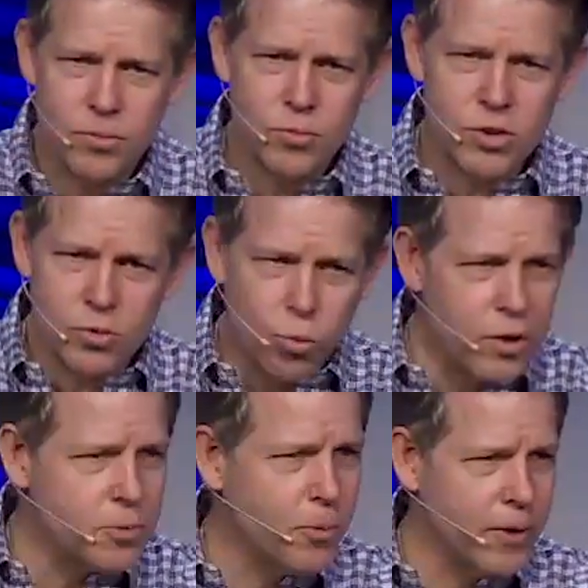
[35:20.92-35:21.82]
Just
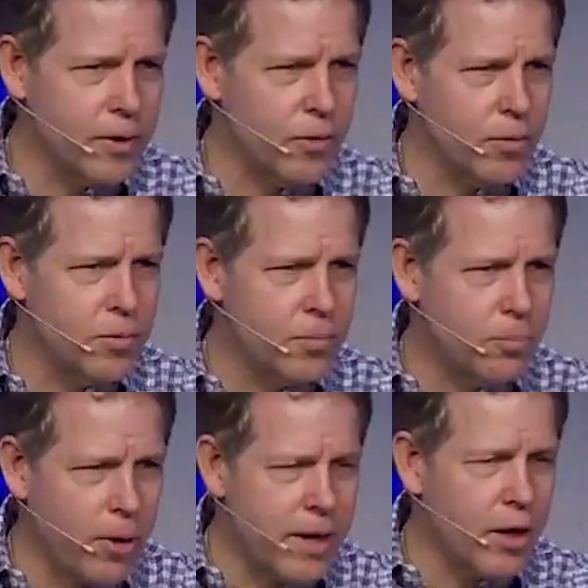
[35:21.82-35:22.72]
whisper it.
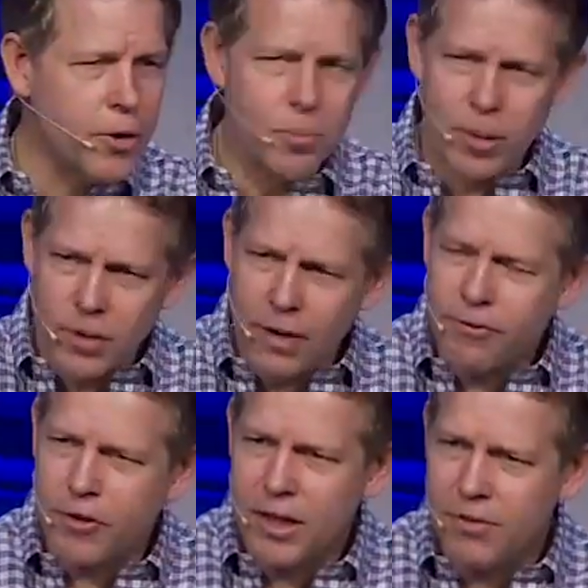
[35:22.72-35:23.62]
Pray it under your breath. God,
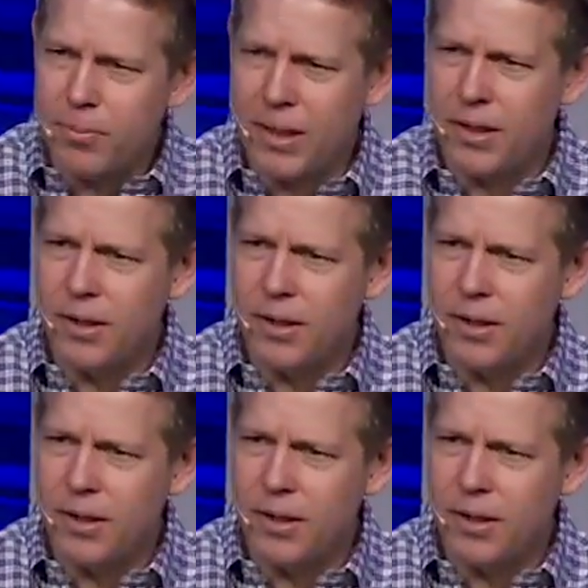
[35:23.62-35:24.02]
forgive me